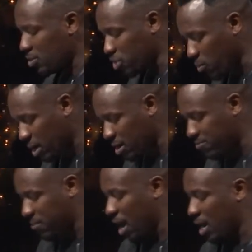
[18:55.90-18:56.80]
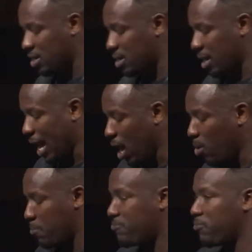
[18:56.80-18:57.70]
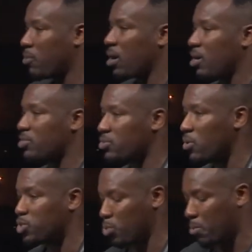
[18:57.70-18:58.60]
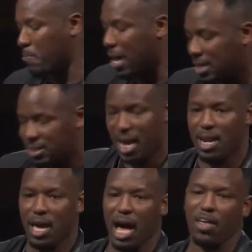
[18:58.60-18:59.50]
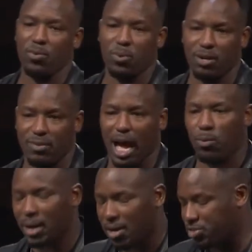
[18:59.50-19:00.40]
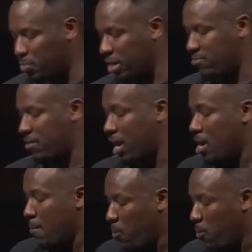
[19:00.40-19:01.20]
And so we're going to find help for our souls when we meditate on the Word of God. What else are we going to find?